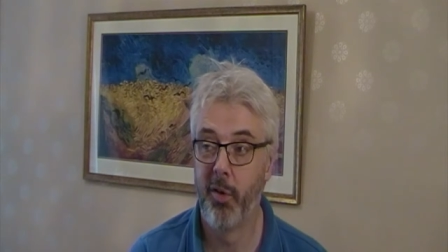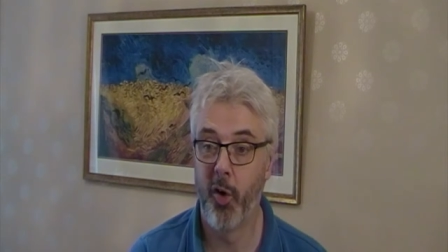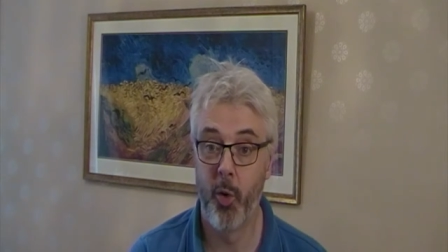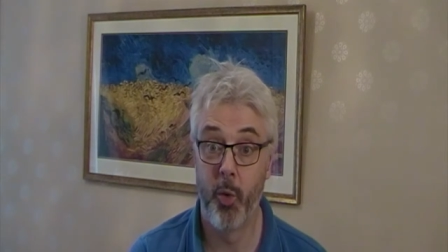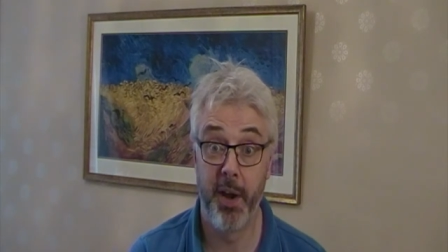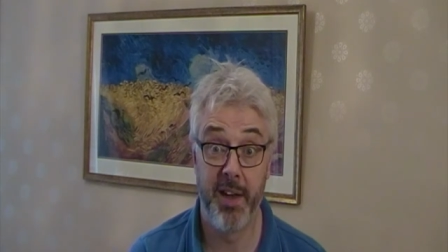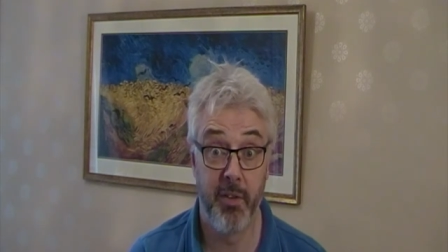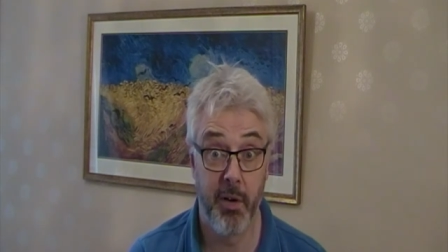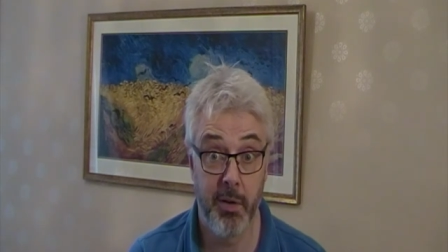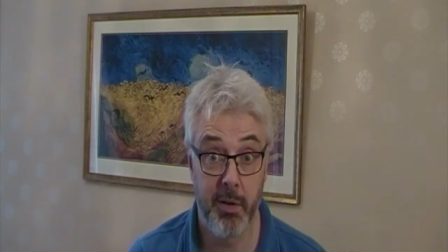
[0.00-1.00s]
or
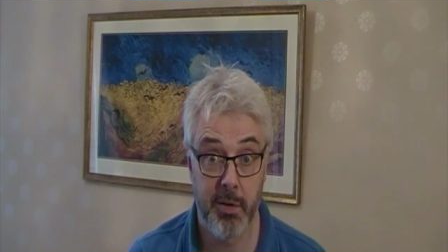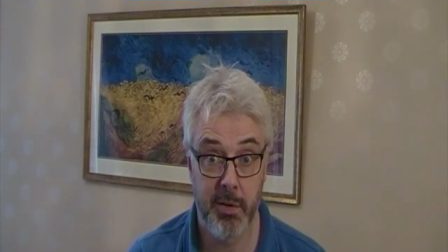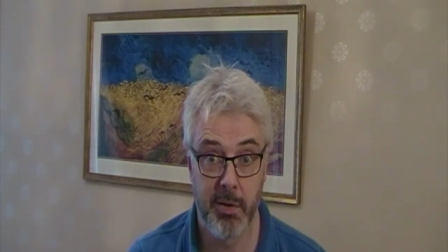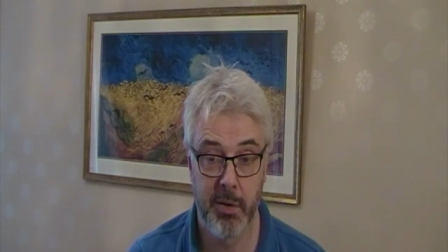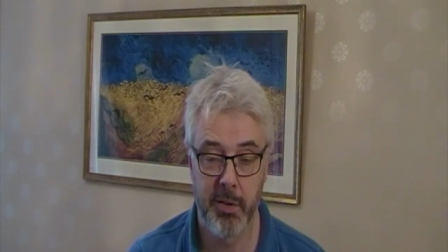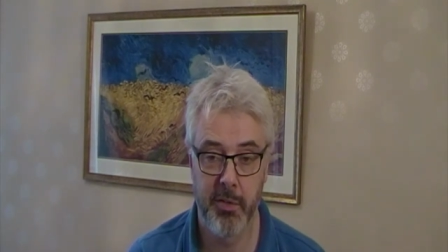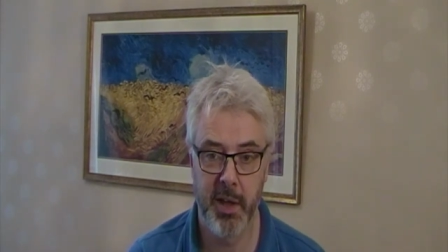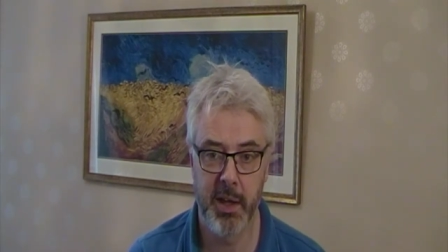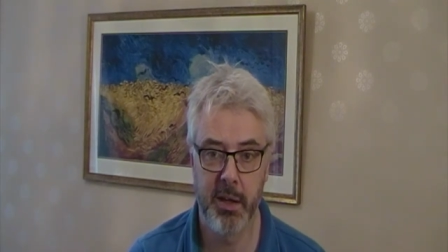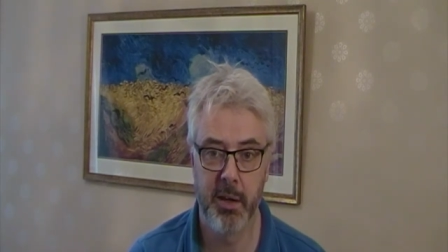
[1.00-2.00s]
whatever
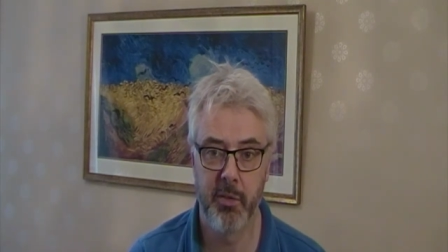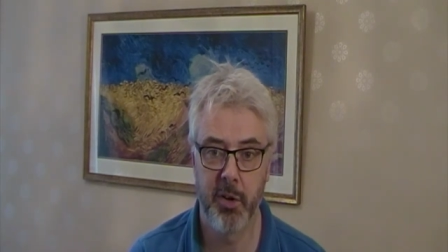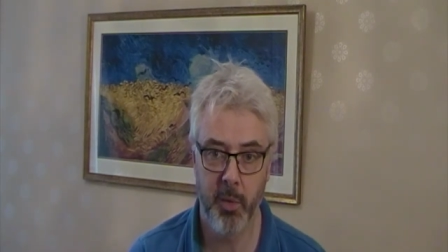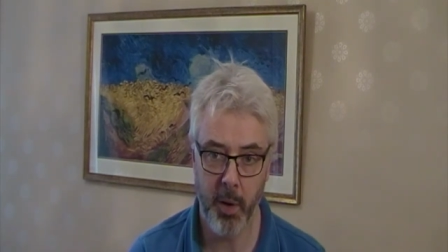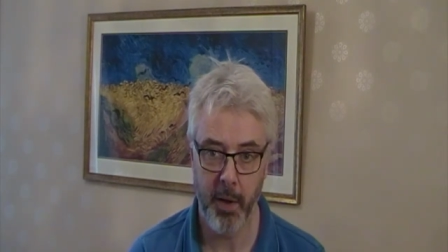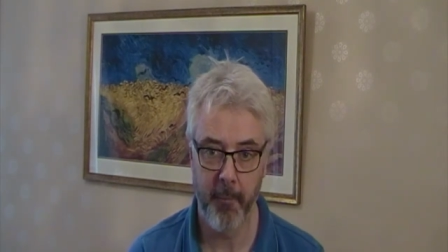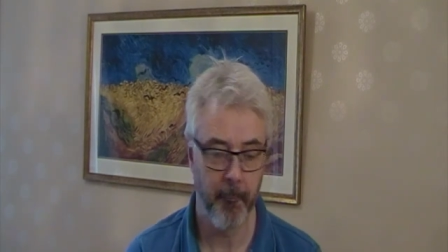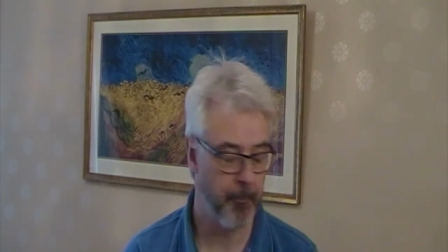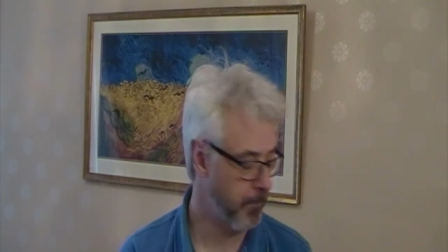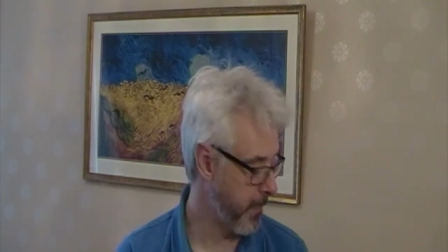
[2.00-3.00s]
they require.
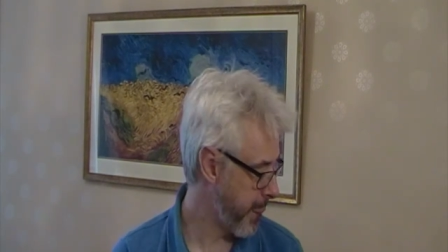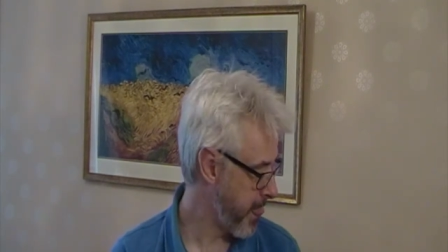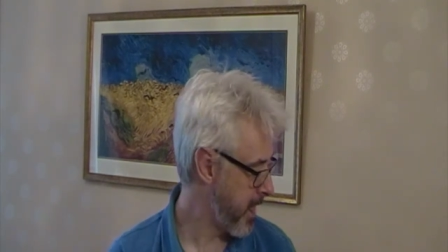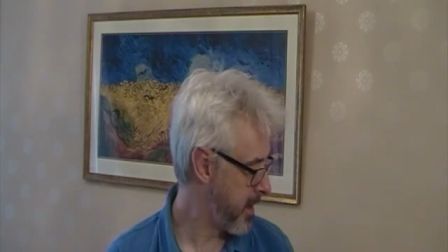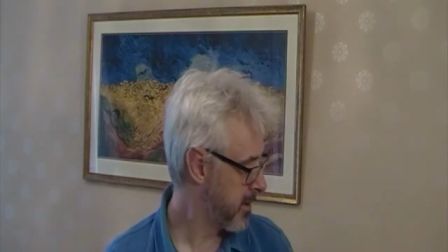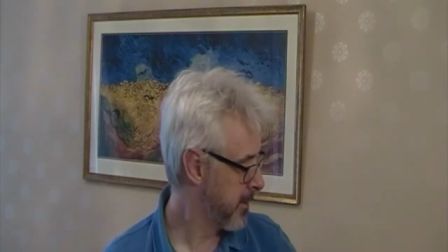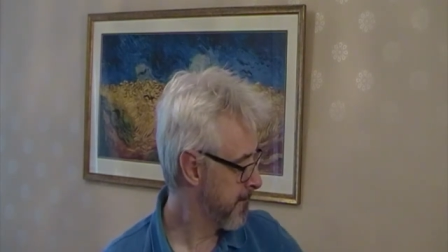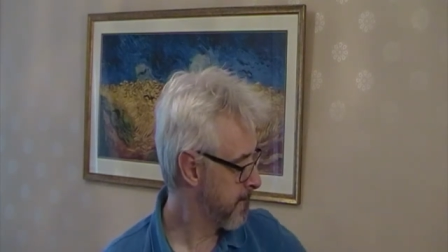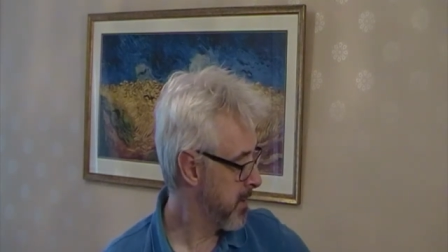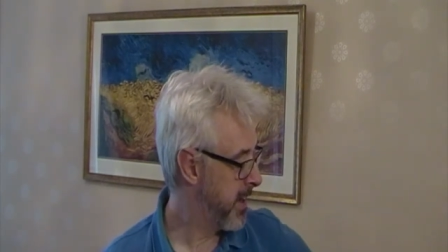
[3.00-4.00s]

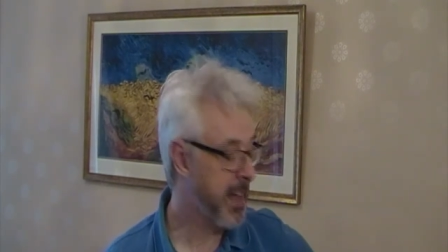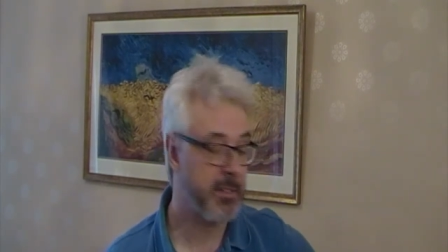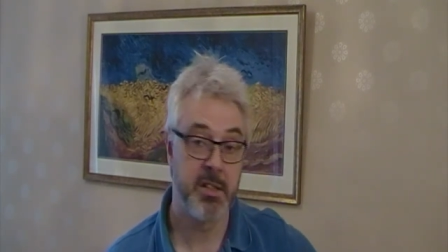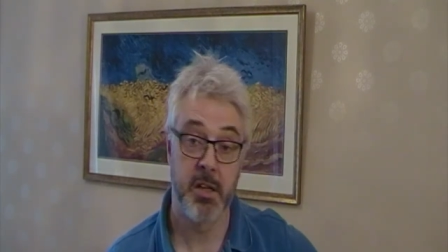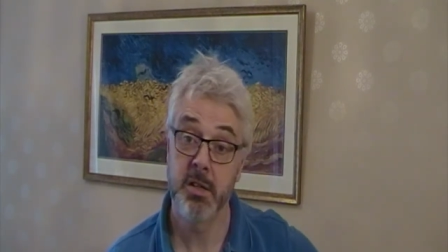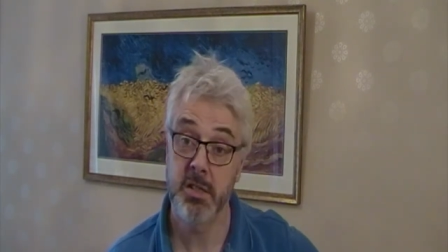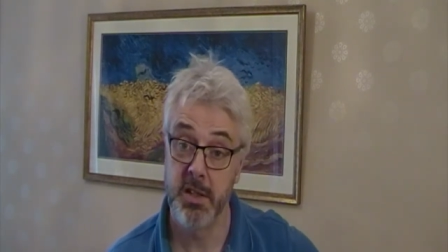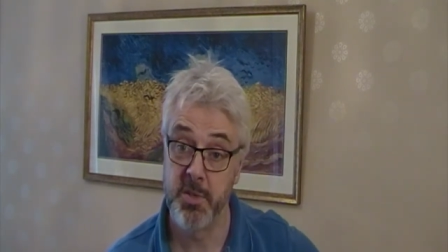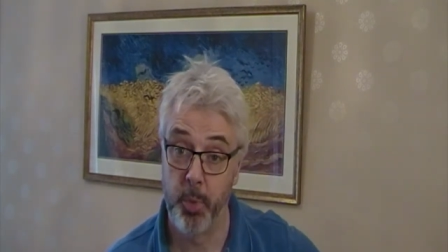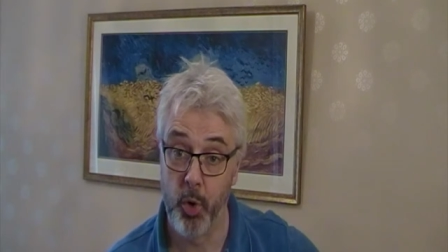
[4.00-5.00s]
In Aldous
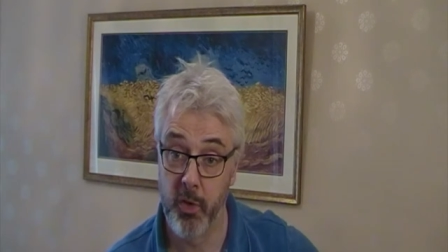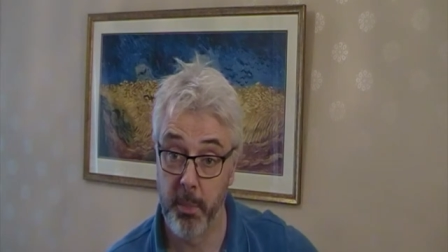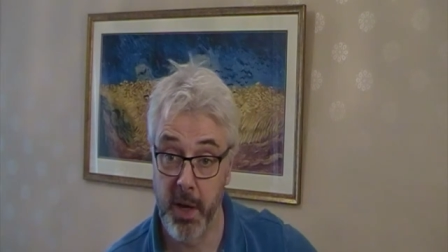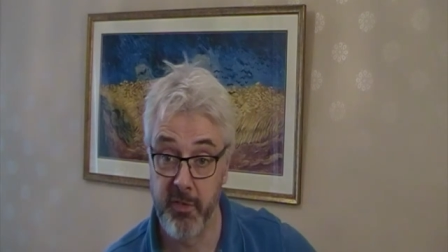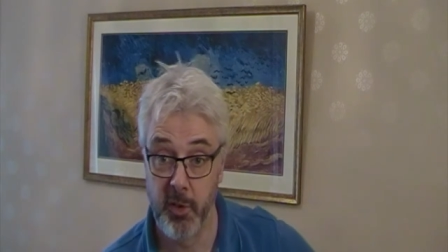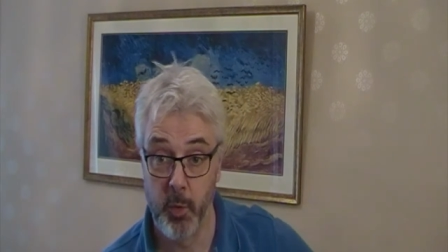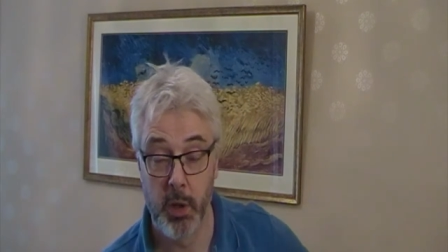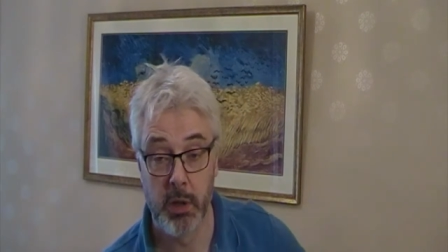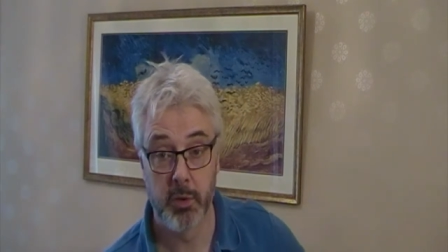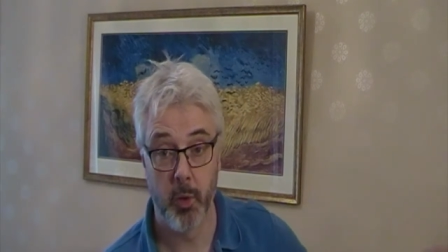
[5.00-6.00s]
Huxley's book, The Brave New
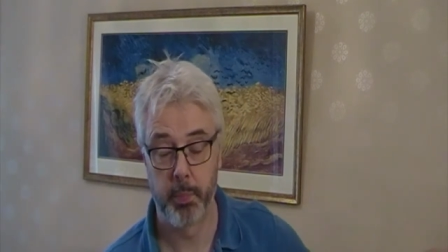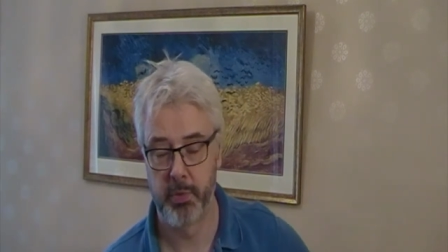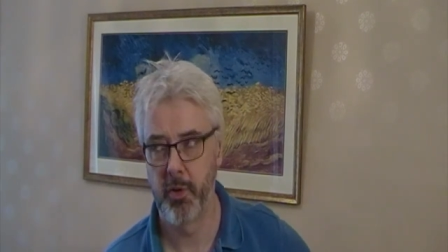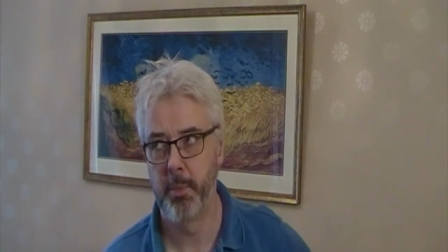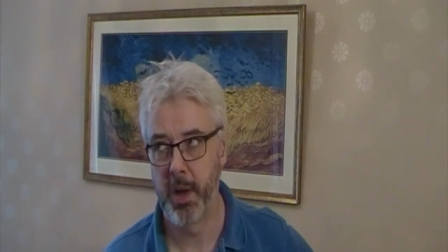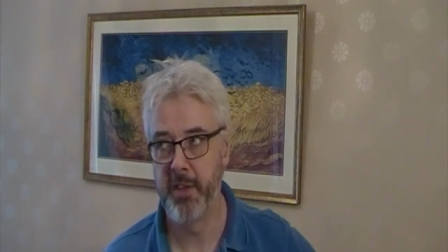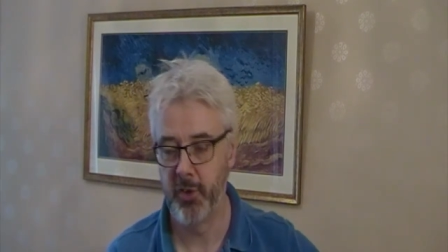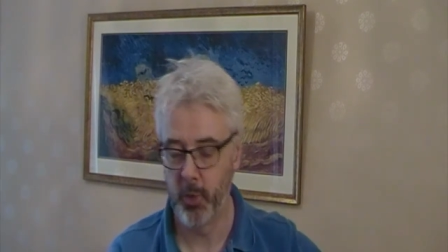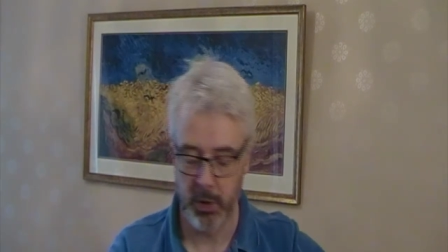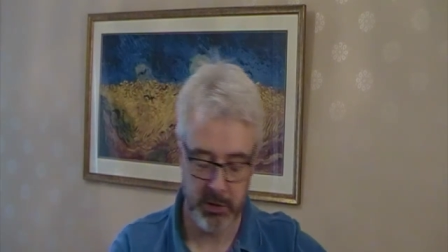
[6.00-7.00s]
World, Brave
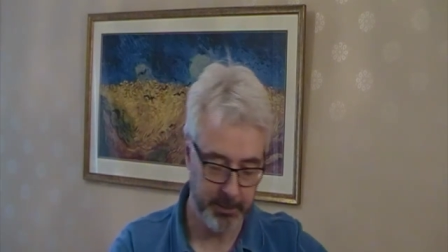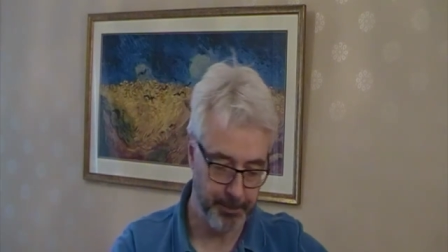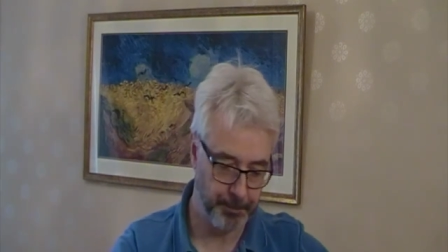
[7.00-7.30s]
New World,